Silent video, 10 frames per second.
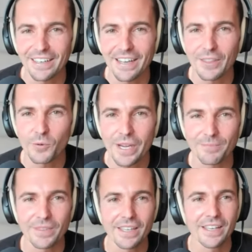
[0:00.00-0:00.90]
either way.
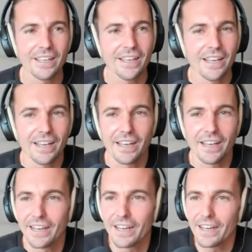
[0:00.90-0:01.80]

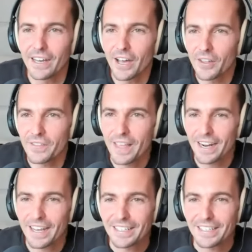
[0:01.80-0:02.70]
Other than
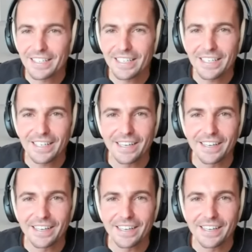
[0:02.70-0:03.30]
that, I see